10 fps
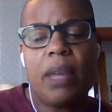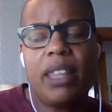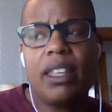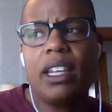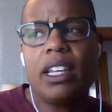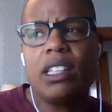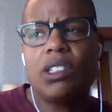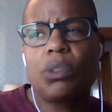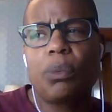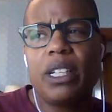think
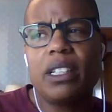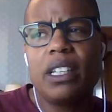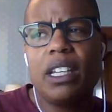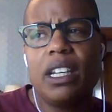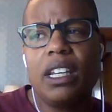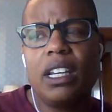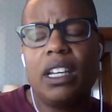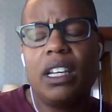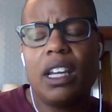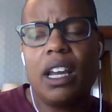it's really,
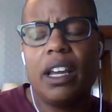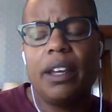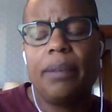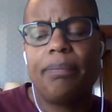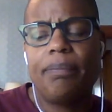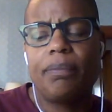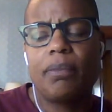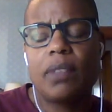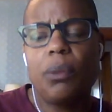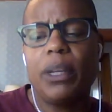
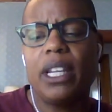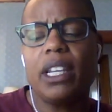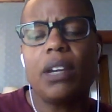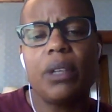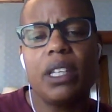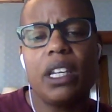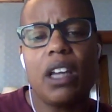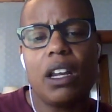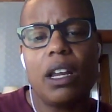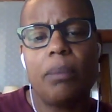we can get really
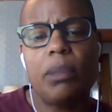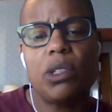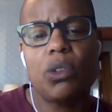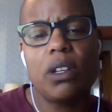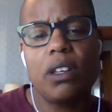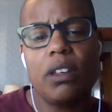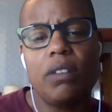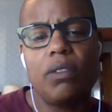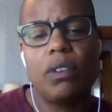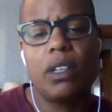caught up in sort
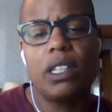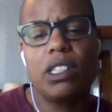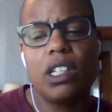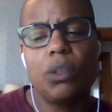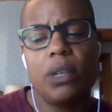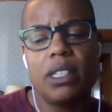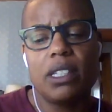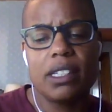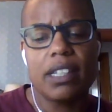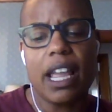of continuing to
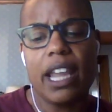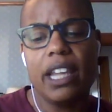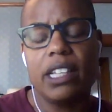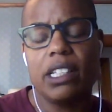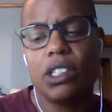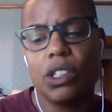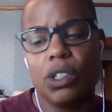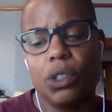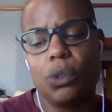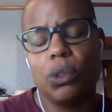cite and to
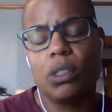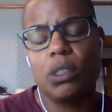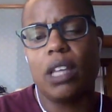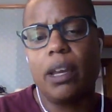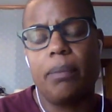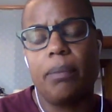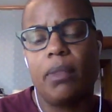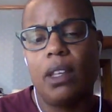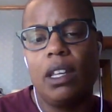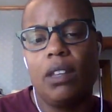use
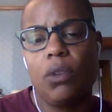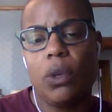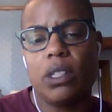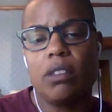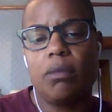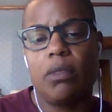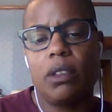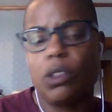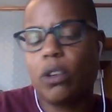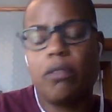voices of
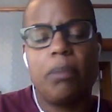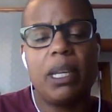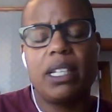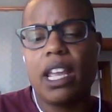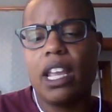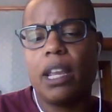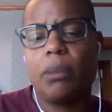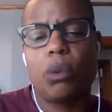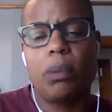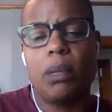sort of big names
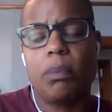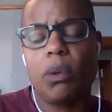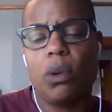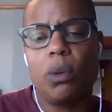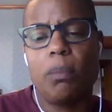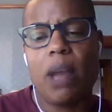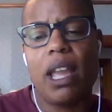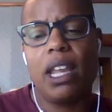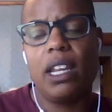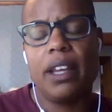or people who
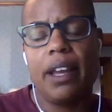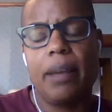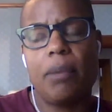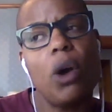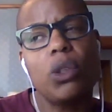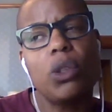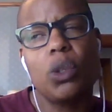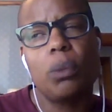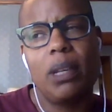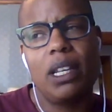might
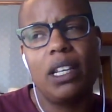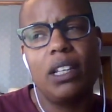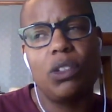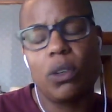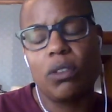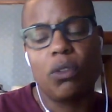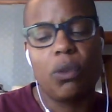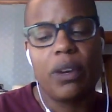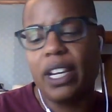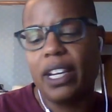also be sort of
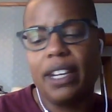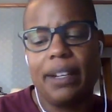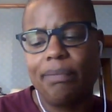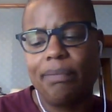reviewed